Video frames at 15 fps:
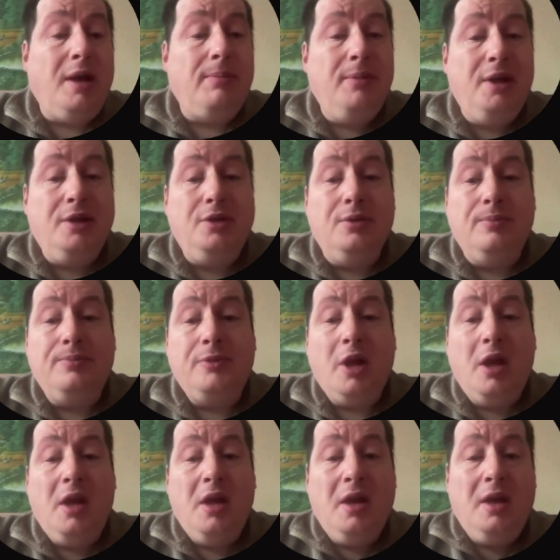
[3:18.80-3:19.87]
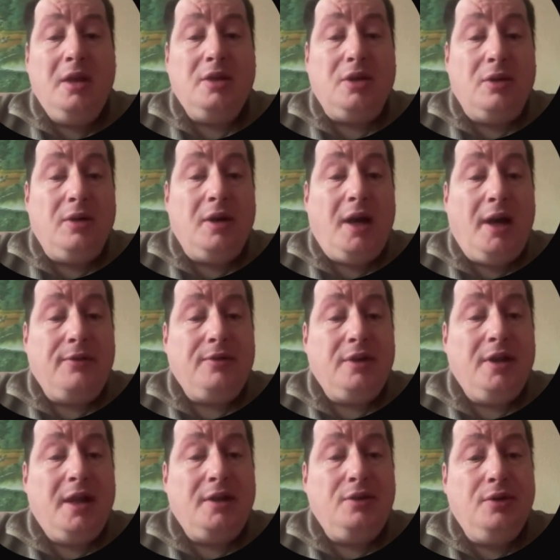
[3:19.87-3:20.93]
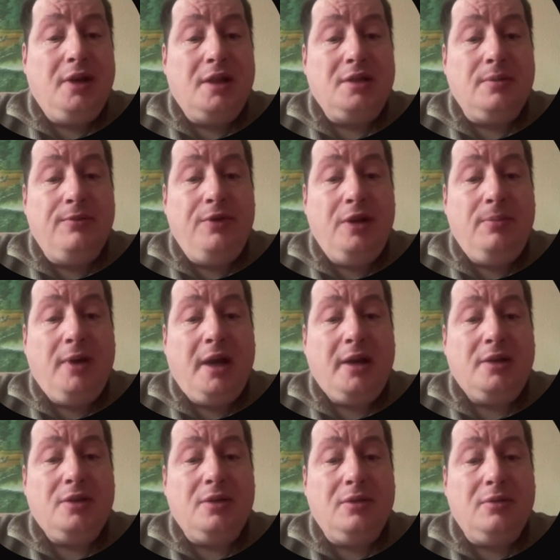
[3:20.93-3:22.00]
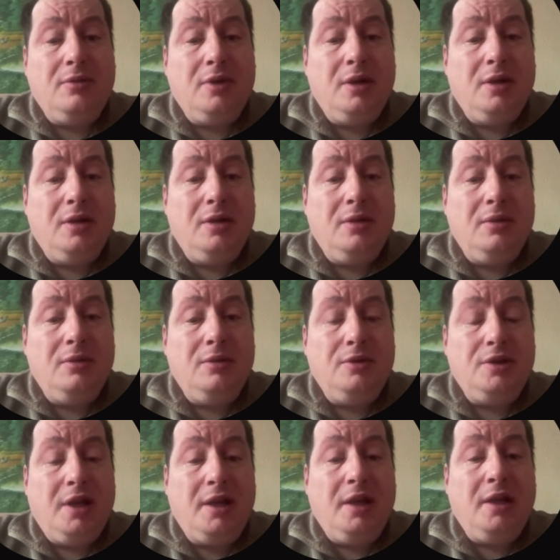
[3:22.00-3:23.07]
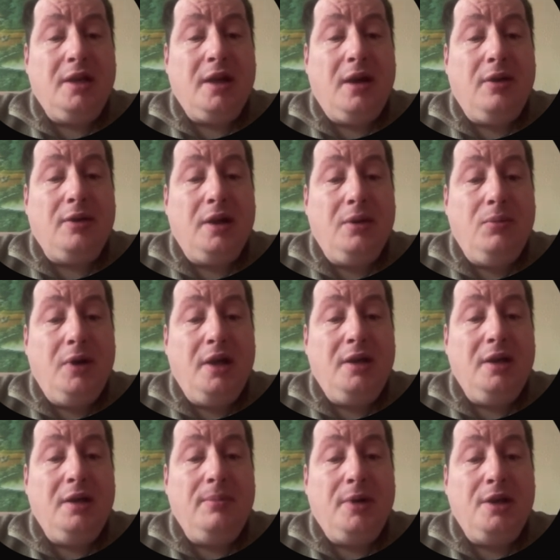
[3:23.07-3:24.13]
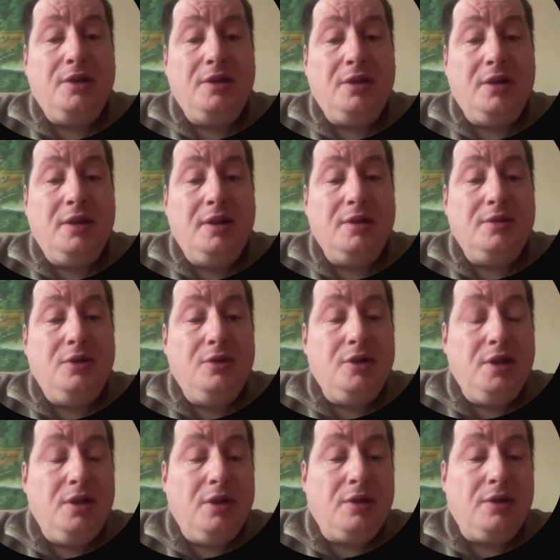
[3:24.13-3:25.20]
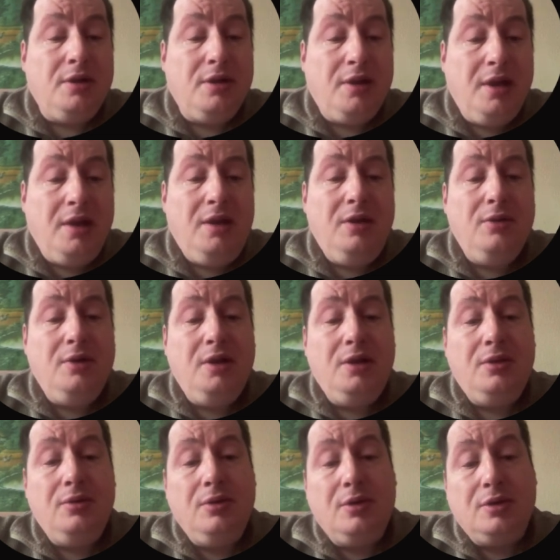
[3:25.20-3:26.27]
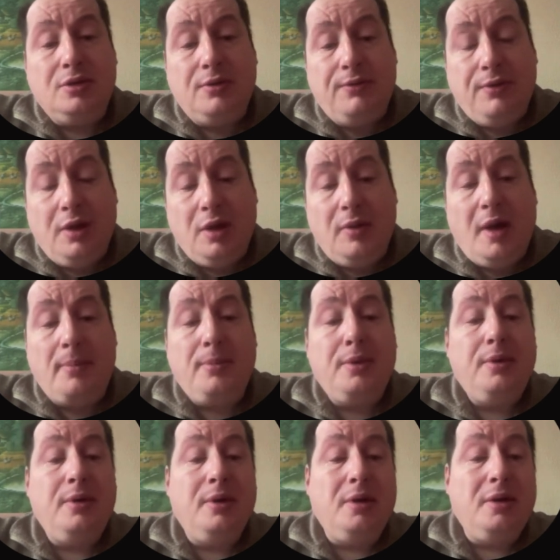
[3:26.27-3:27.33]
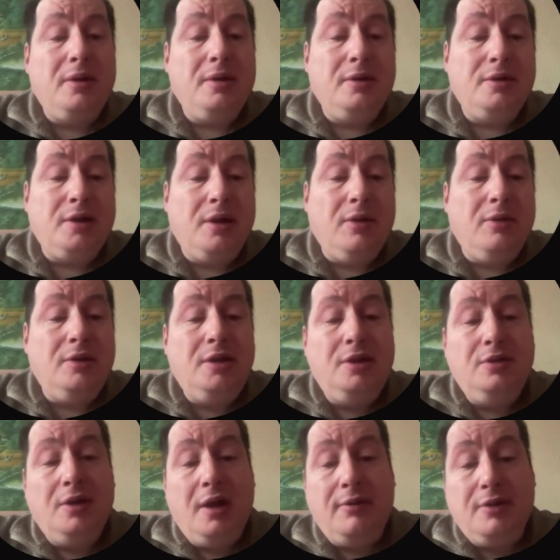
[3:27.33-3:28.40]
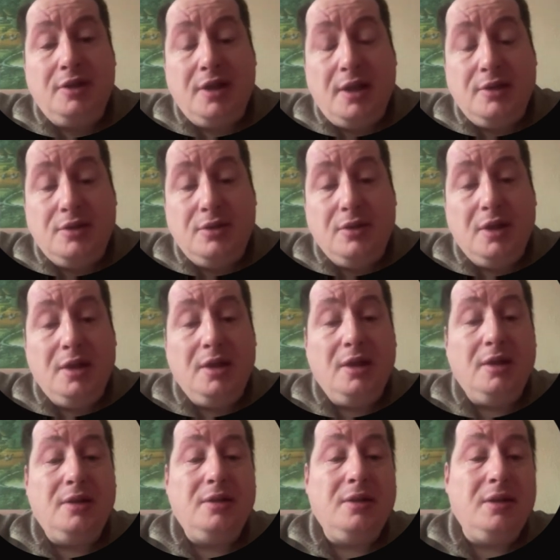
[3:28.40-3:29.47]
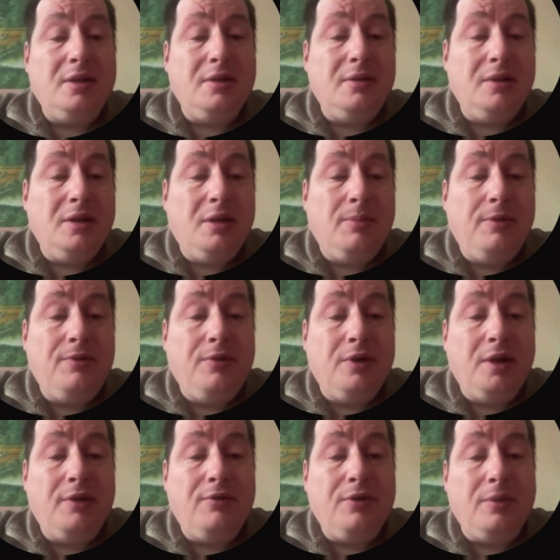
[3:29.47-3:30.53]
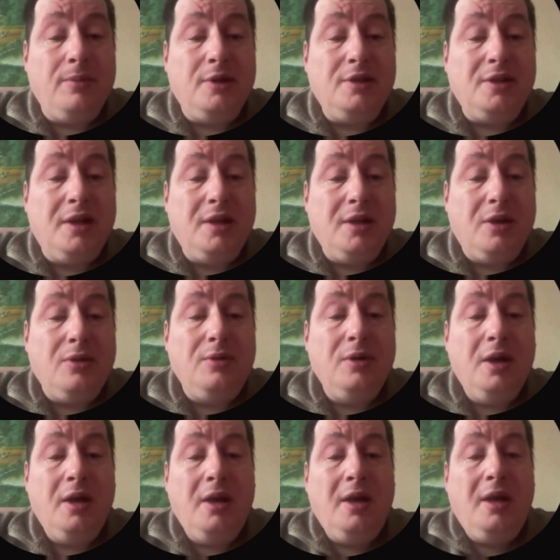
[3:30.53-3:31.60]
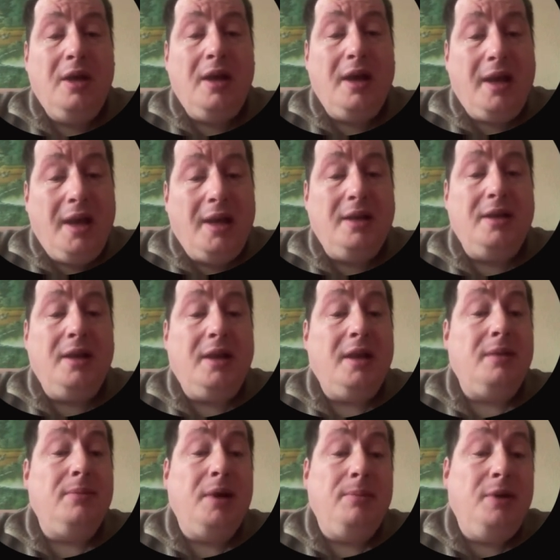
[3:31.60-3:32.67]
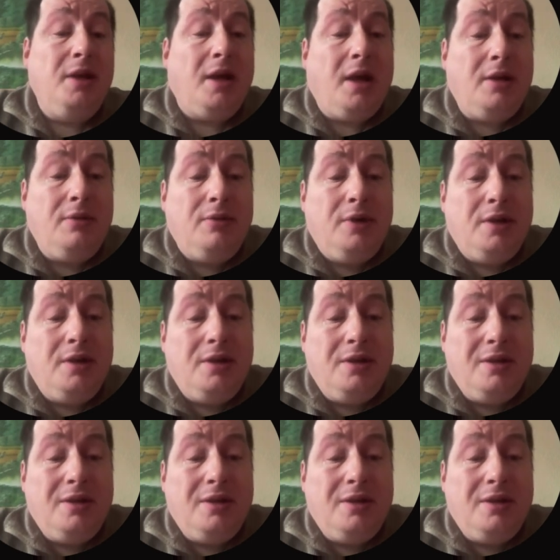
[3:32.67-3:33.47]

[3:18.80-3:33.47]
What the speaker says: meet you. So after that, you get some feedback. So sending it out and waiting patiently is usually not the thing. You need to also follow up. Say, oh, did you have a chance to read it? Before they firmly say no. Again, they get maybe 100